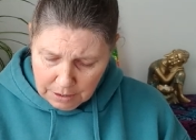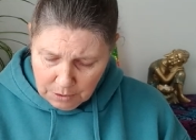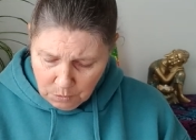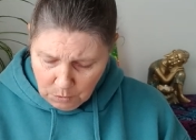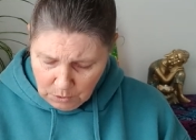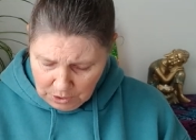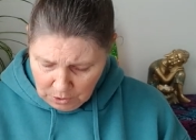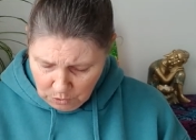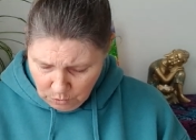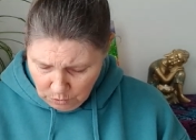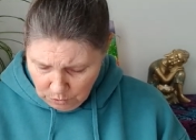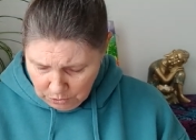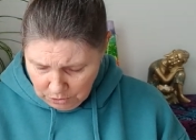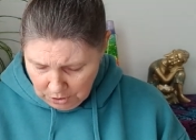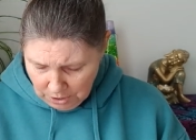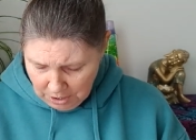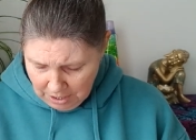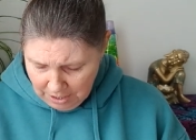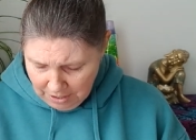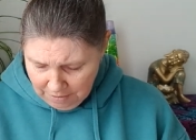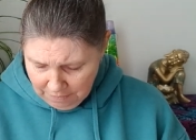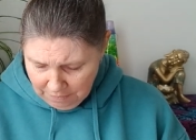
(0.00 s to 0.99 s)
We
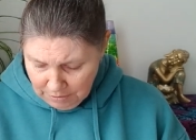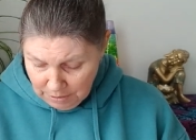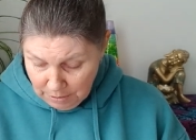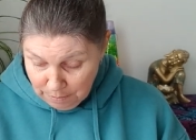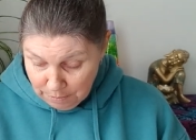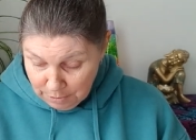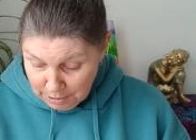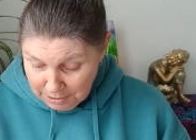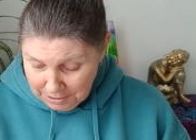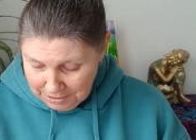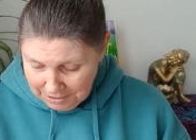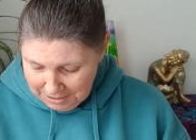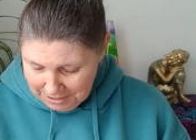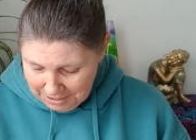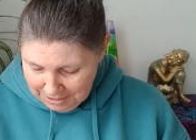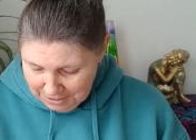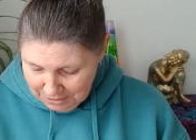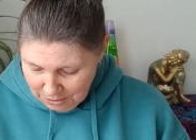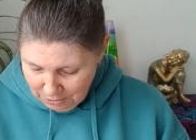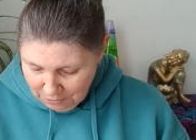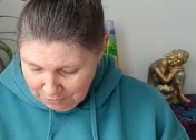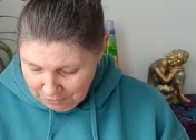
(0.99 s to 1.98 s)
also have the
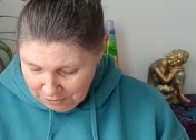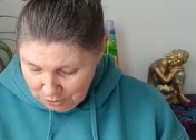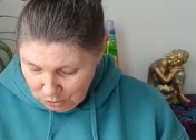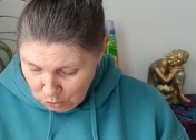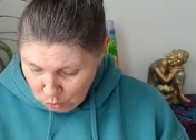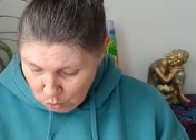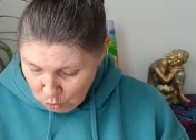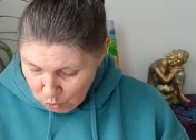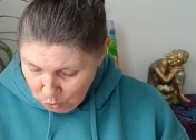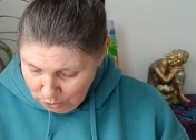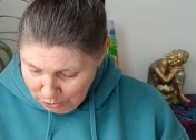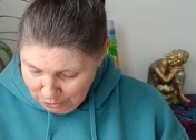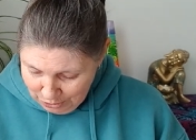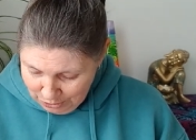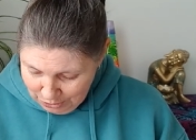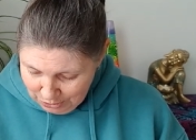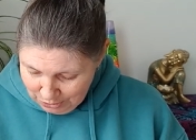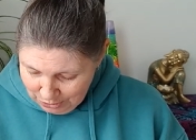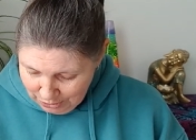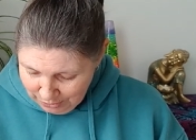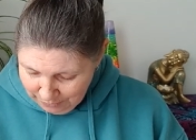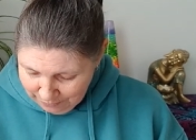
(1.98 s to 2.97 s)
Princess of
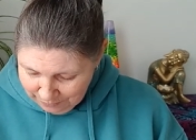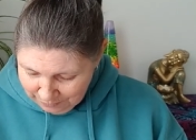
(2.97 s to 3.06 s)
Swords.